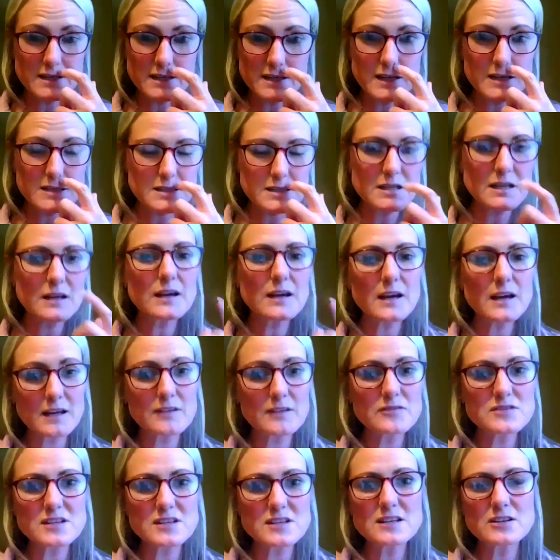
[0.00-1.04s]
years, and I
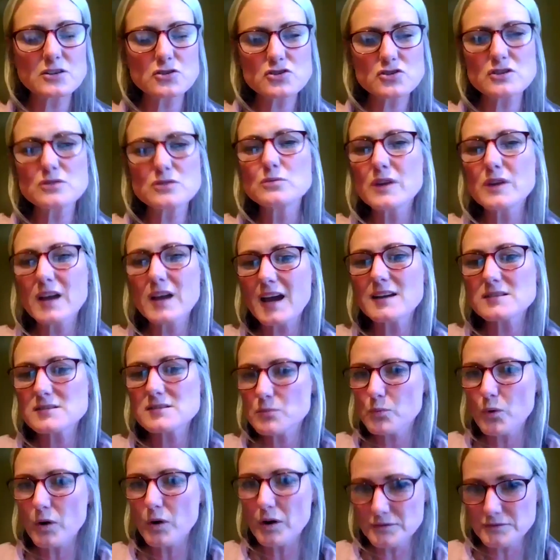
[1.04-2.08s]
have seen a true
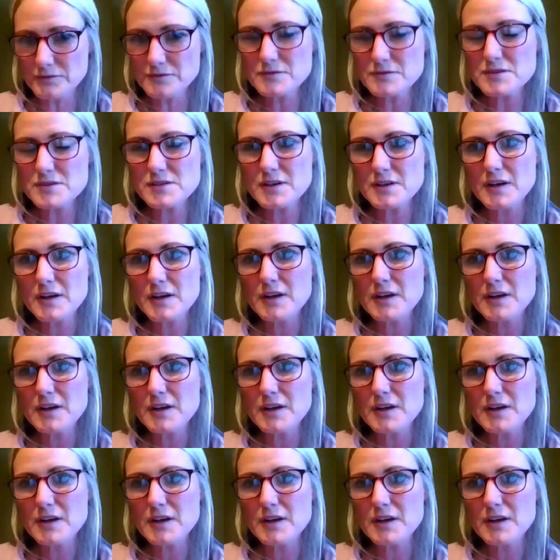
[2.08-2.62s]
case once.